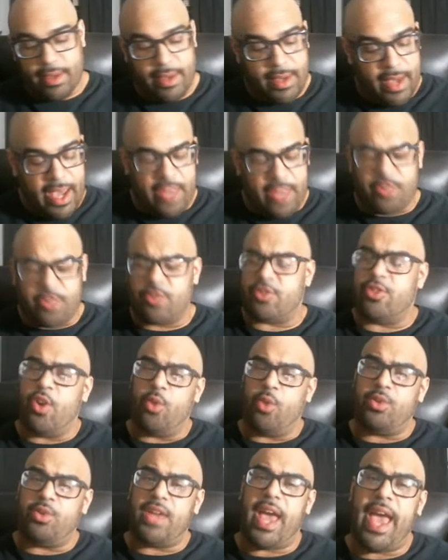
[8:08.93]
And there's
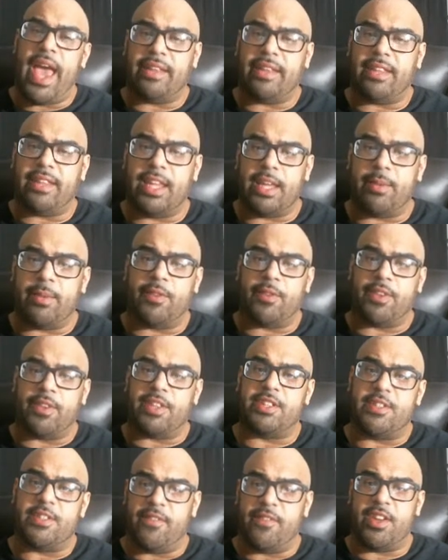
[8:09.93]
no tag teams for this
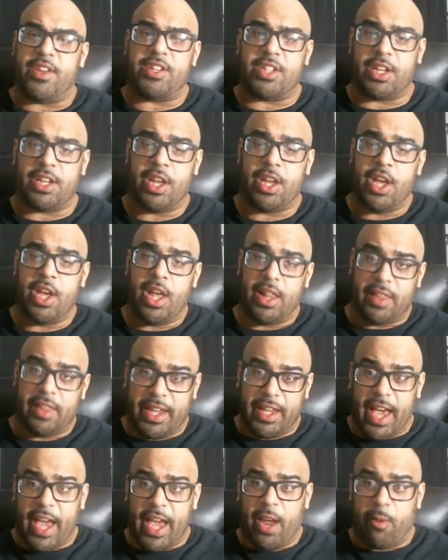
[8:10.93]
division,
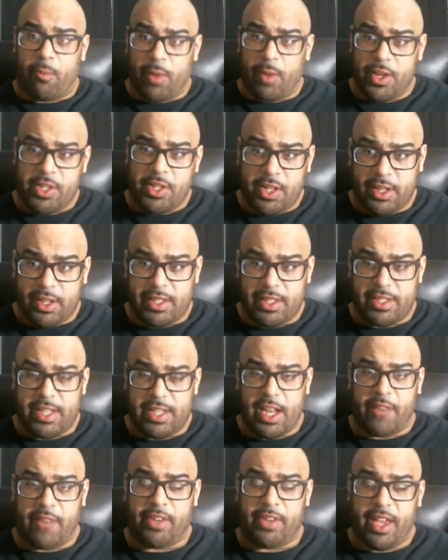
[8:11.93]
like I originally
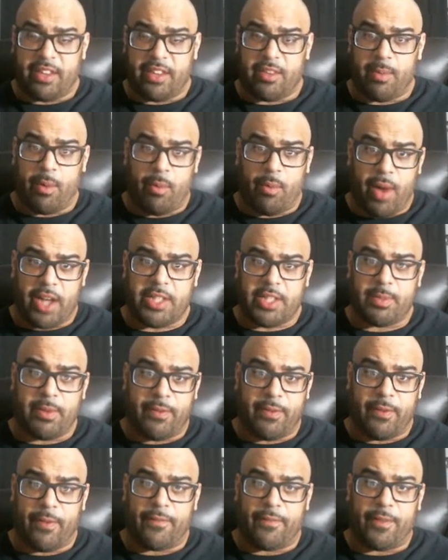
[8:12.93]
said. If you guys have been watching me
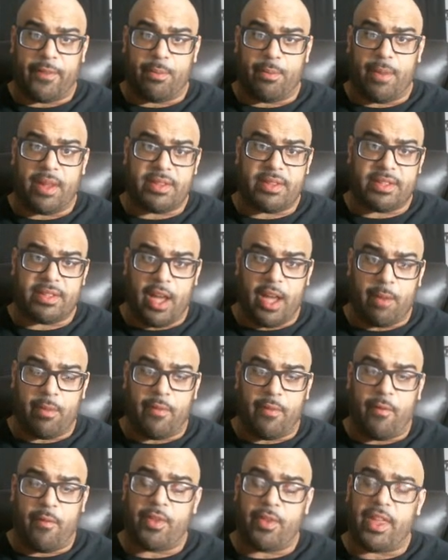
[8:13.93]
for a few months now,
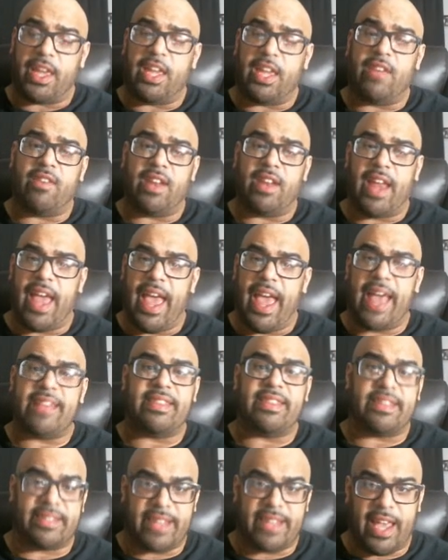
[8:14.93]
before they even had
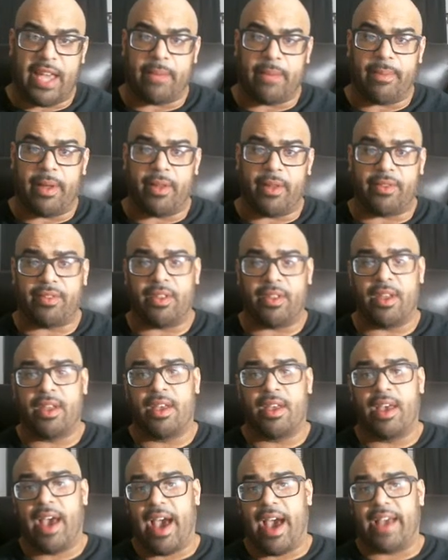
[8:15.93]
these tag belts,
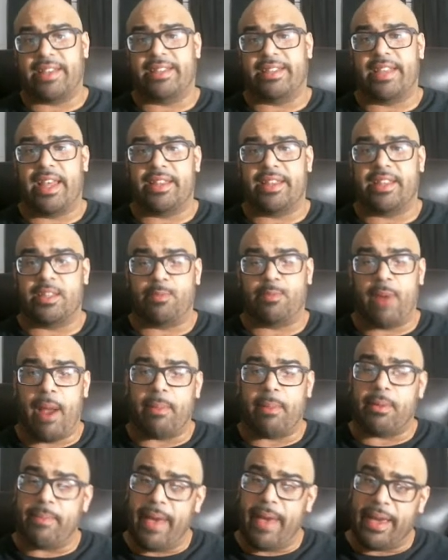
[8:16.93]
I said this
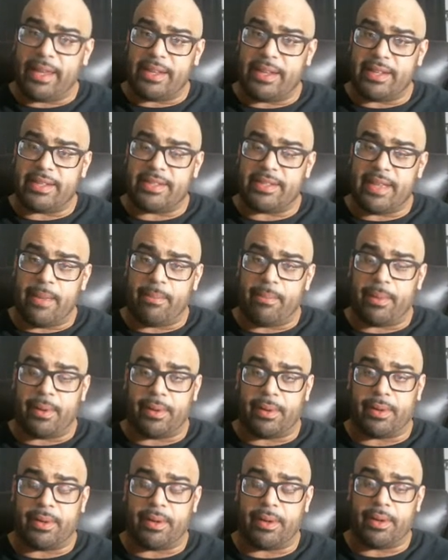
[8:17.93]
probably back in
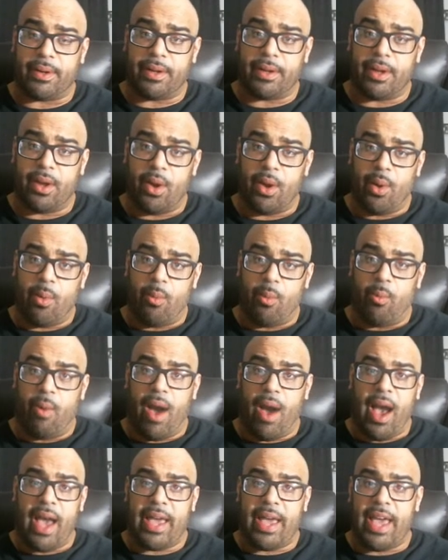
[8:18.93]
December.
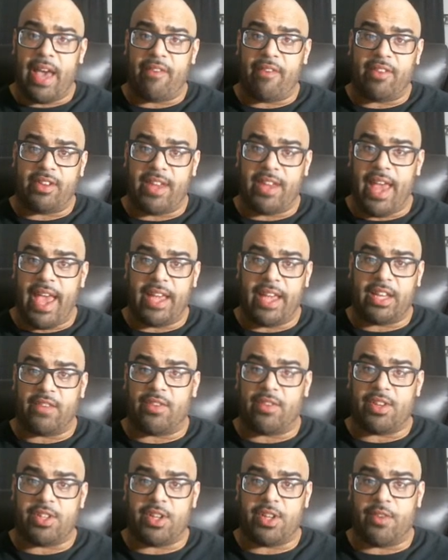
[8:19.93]
Why have a tag
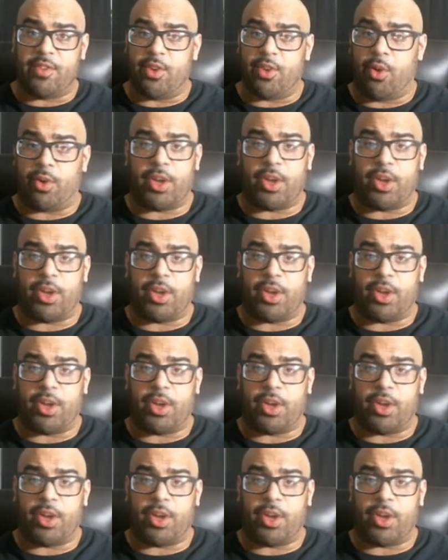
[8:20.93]
division if you don't care